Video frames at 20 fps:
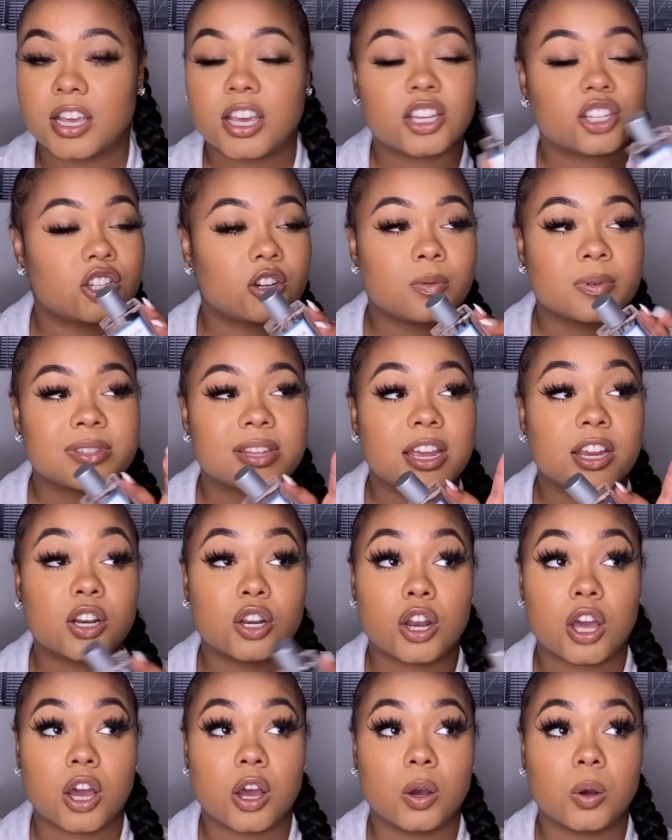She was like,
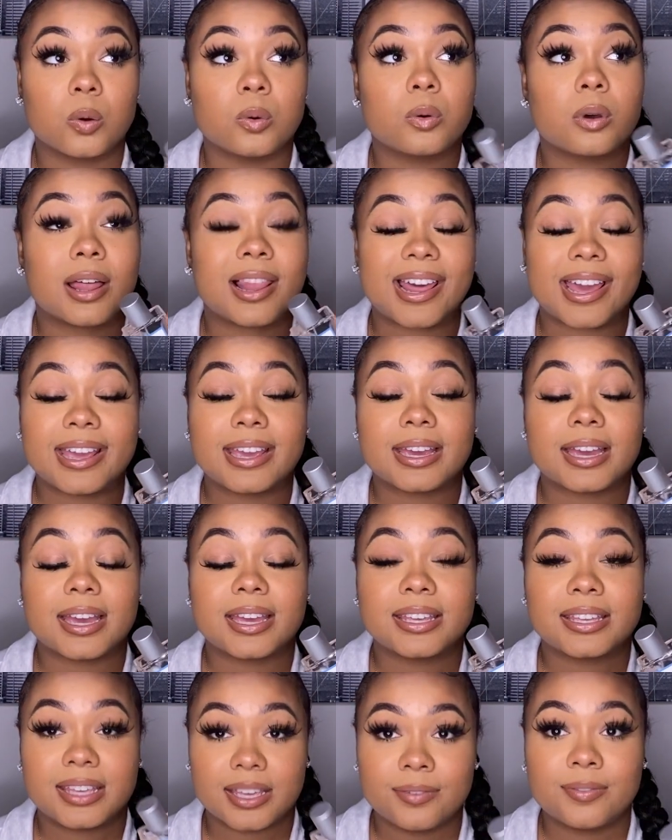no, like,
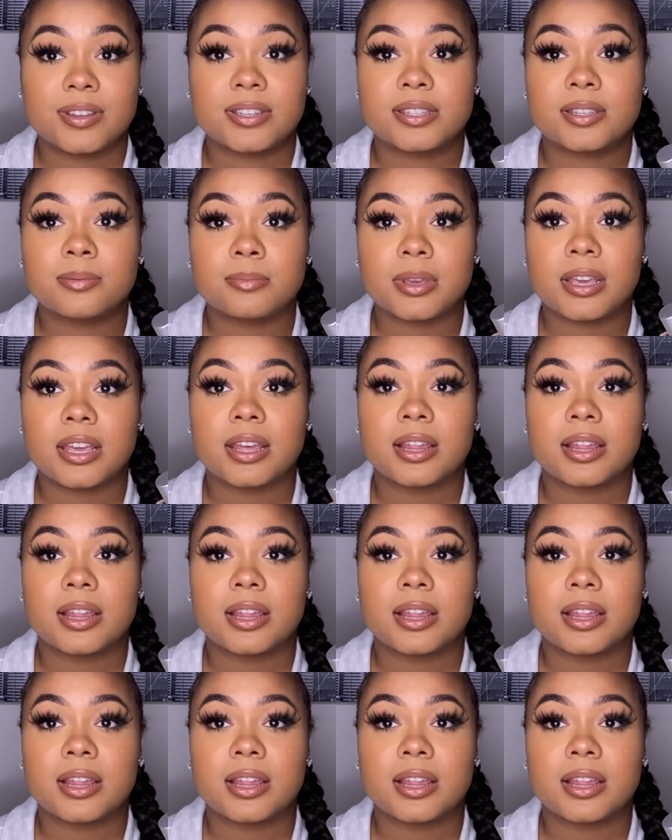give it to me.